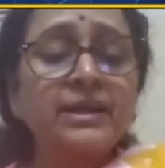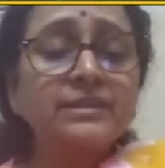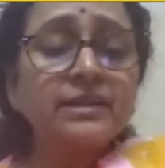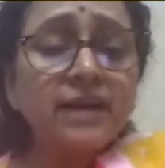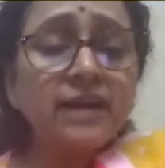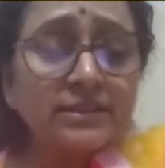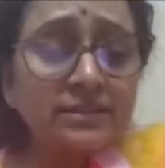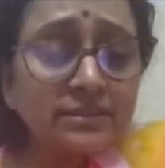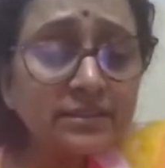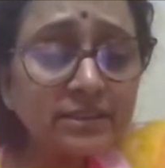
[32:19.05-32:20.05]
The
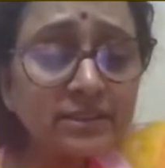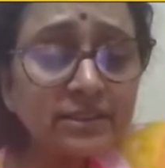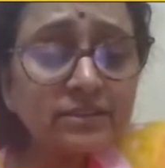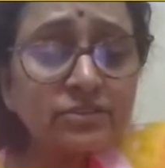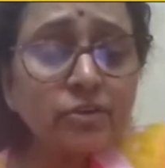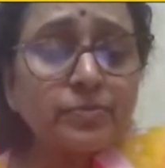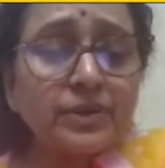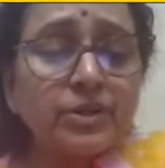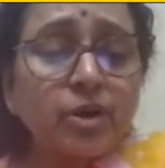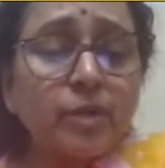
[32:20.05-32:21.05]
largest series of
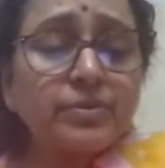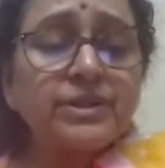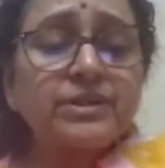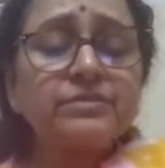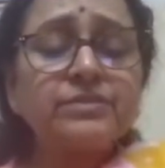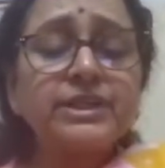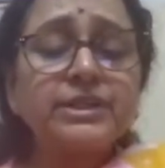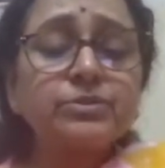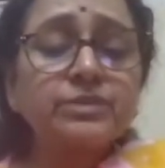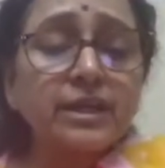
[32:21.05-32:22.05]
preoperative
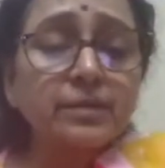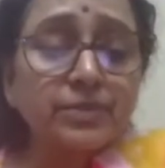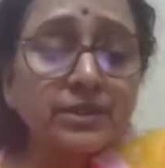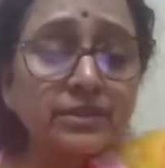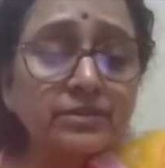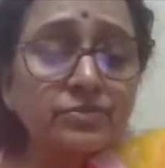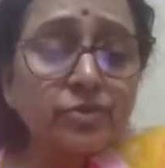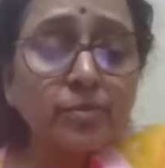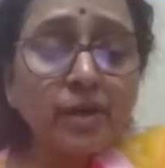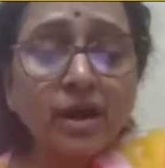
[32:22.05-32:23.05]
radiotherapy is
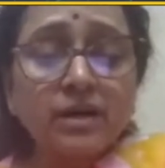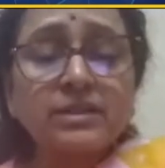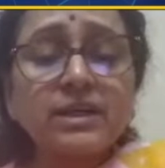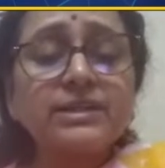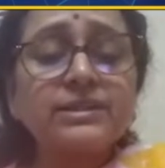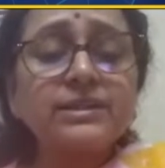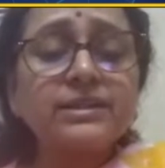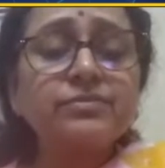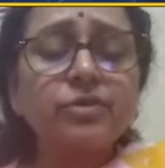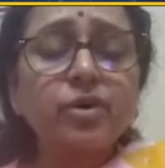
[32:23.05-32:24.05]
from our
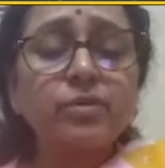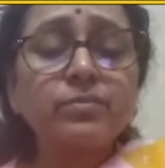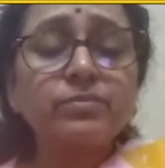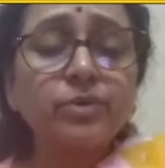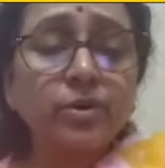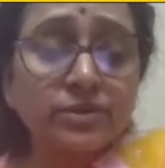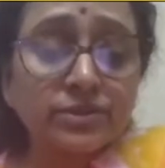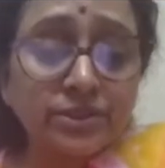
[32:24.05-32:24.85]
country, from Dr.